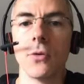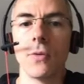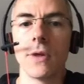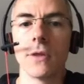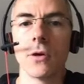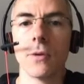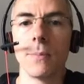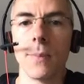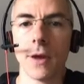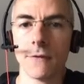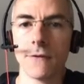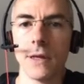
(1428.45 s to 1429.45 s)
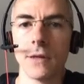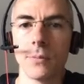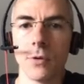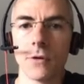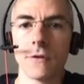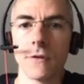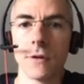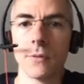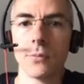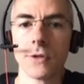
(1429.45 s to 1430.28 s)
with a per-field posting,